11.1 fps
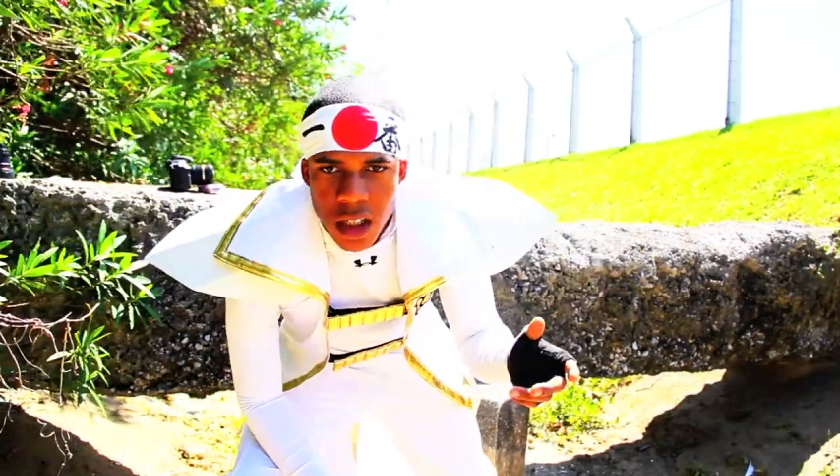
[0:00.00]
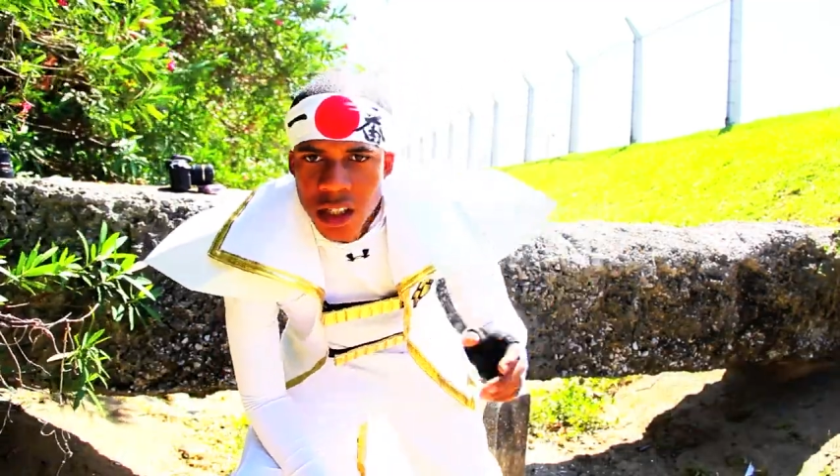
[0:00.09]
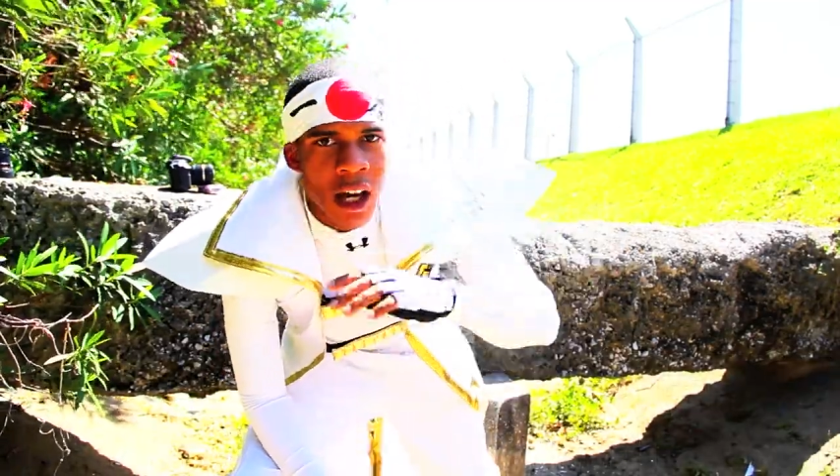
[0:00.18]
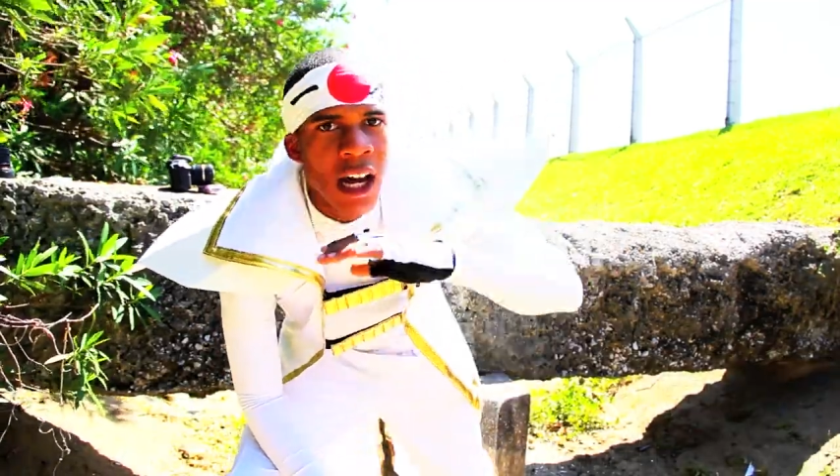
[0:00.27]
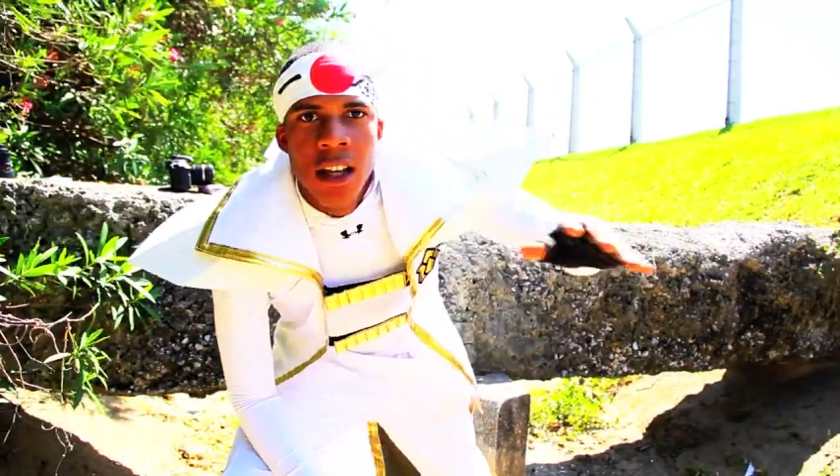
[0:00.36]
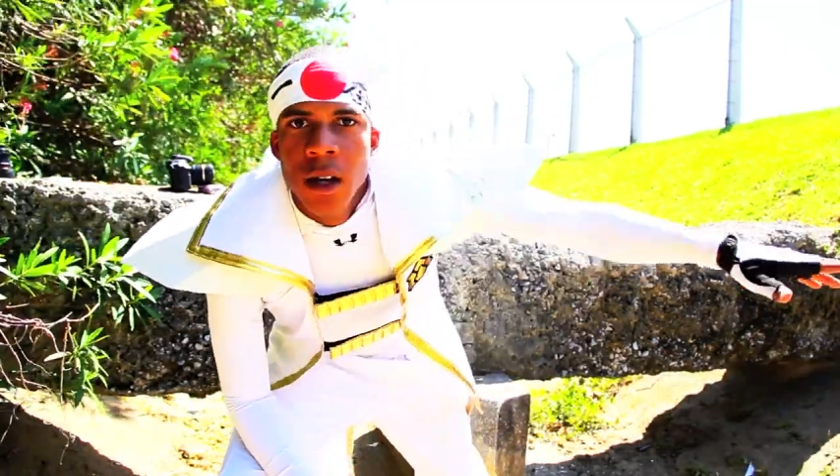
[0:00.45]

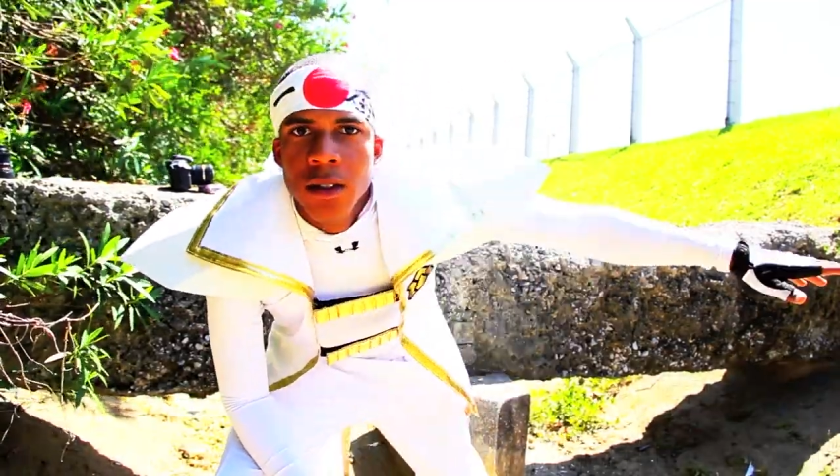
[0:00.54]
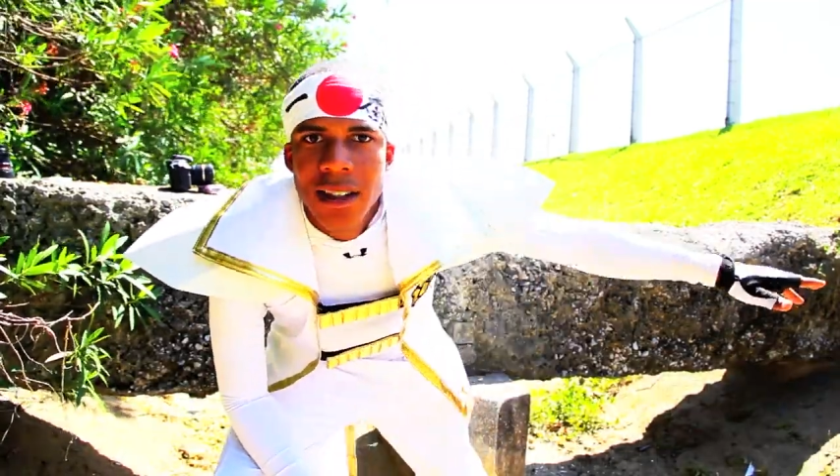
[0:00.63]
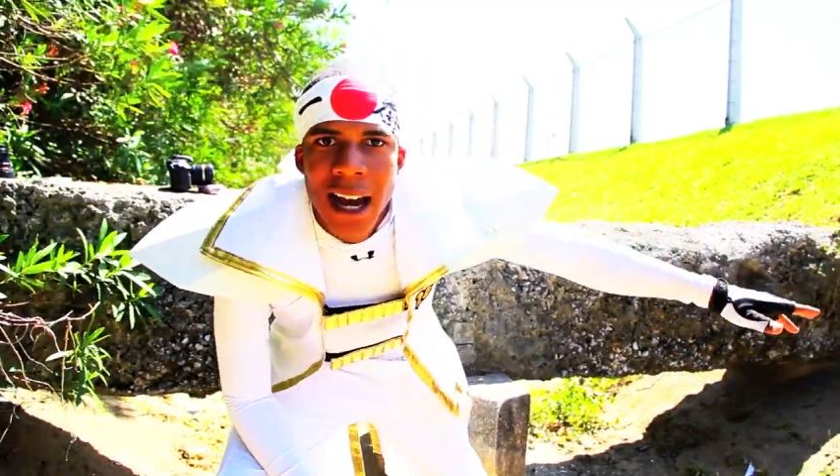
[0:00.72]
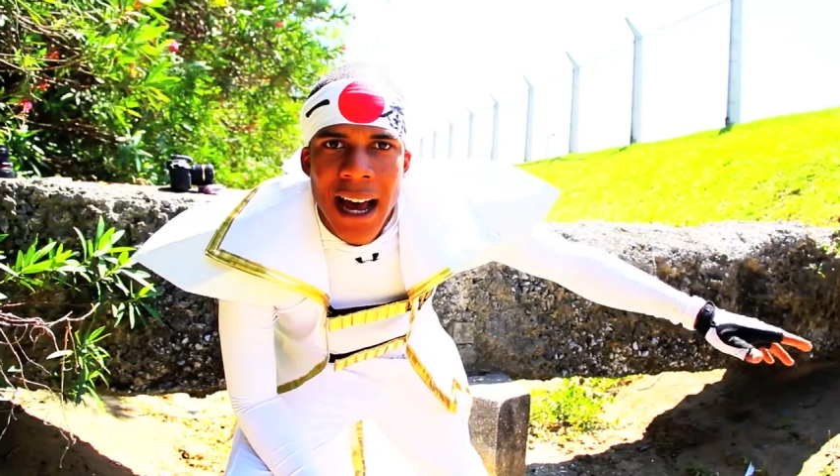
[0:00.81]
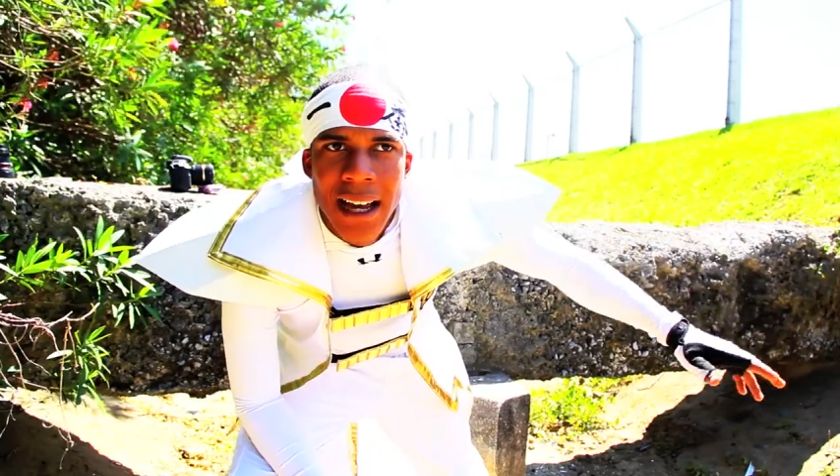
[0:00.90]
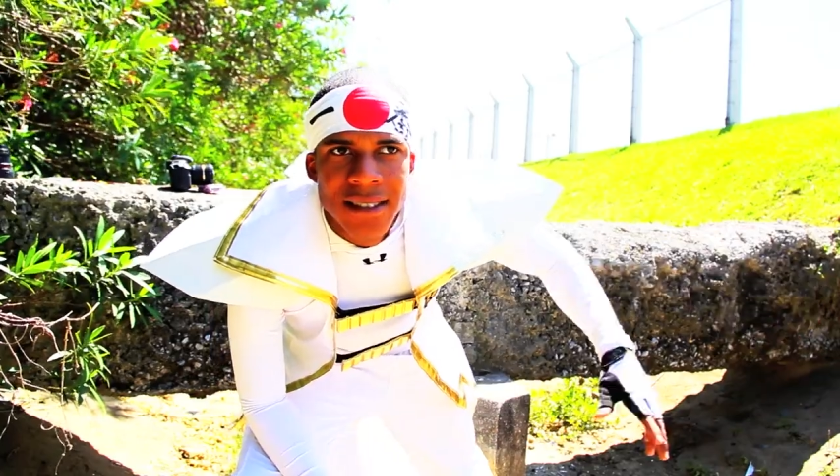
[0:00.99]
None of those
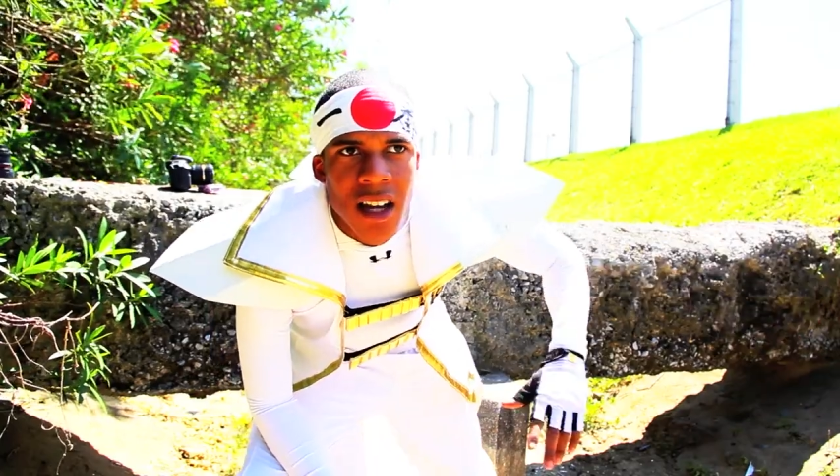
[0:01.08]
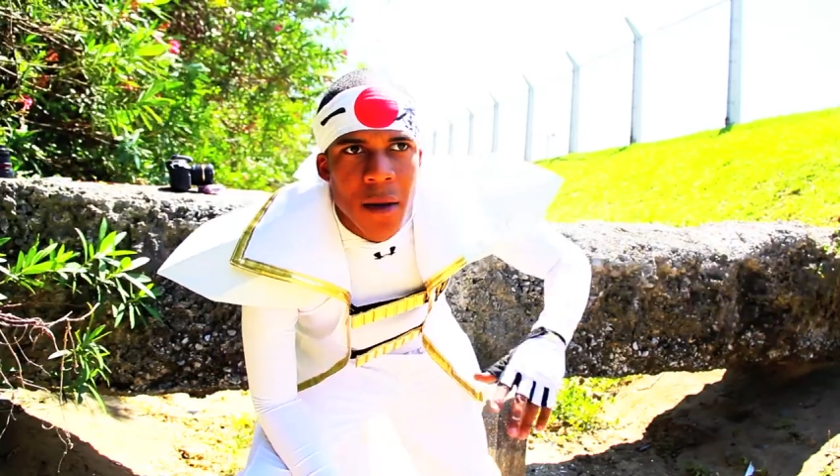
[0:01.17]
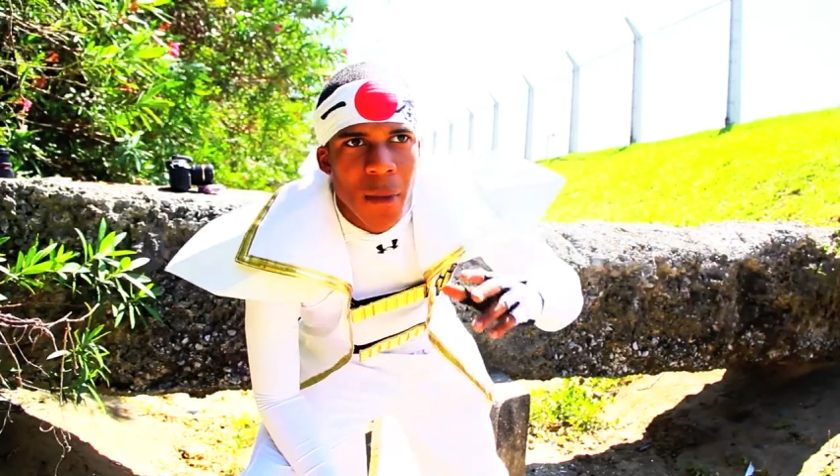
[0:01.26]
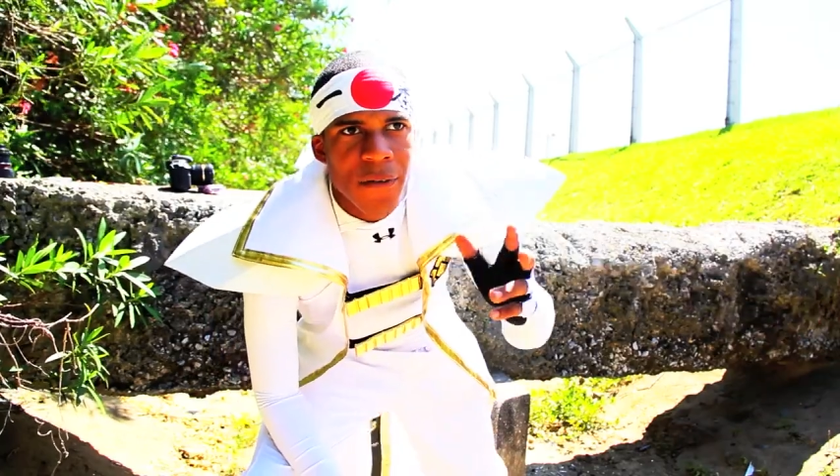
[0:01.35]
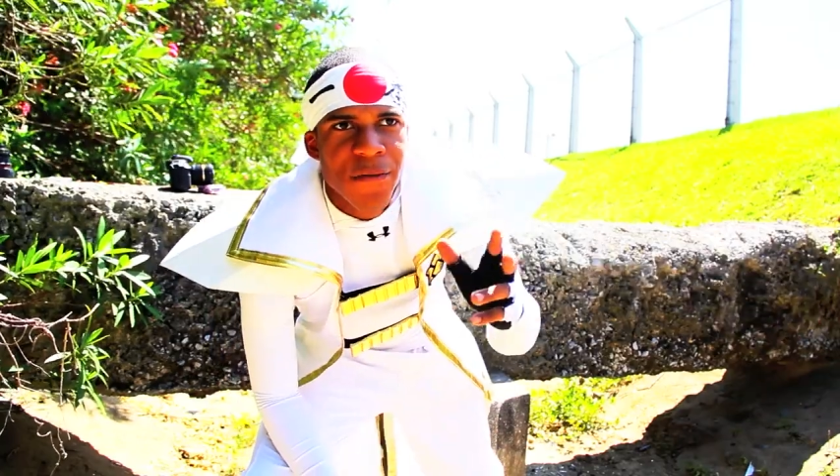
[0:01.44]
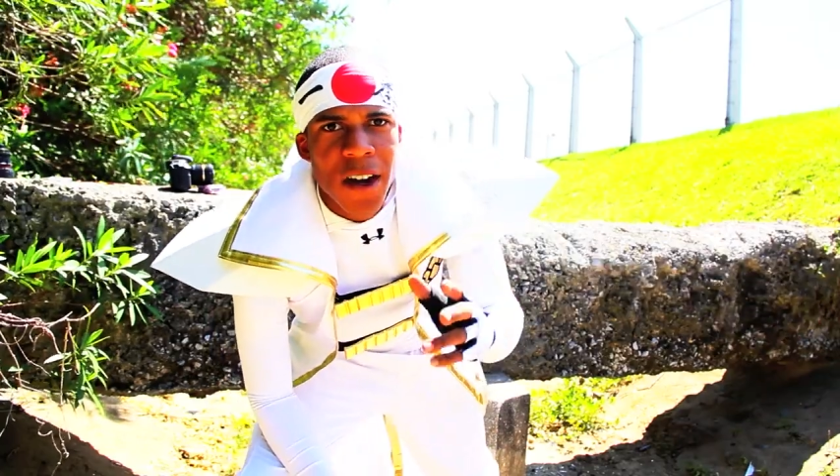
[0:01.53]
guys.
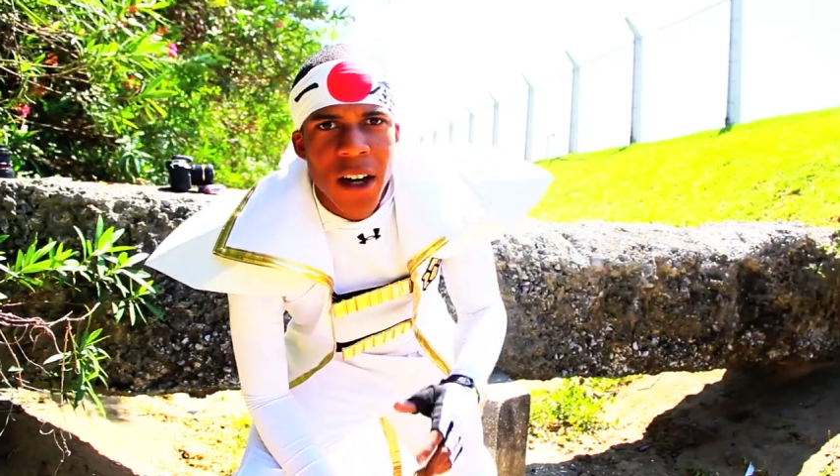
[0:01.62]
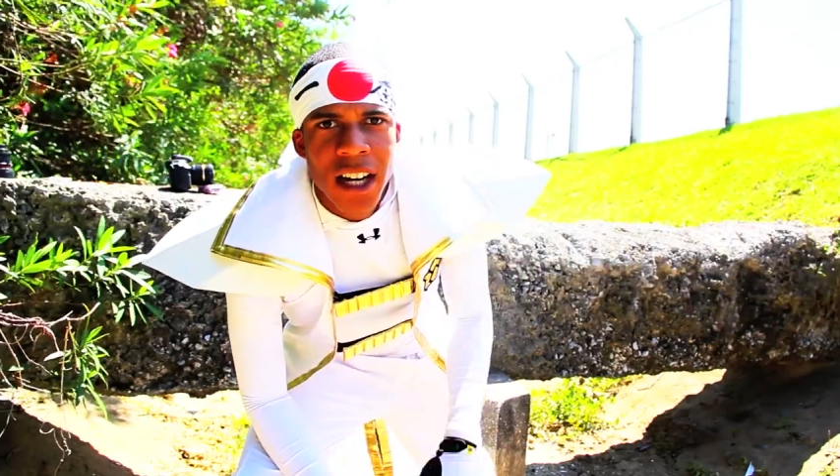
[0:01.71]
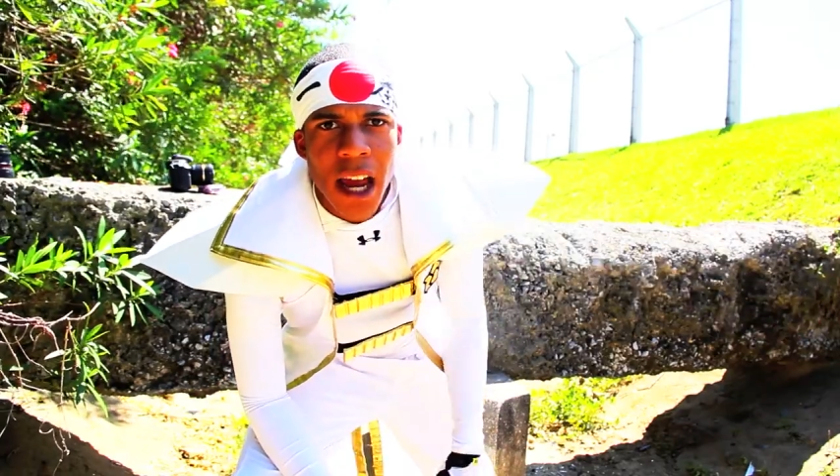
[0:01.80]
My favorite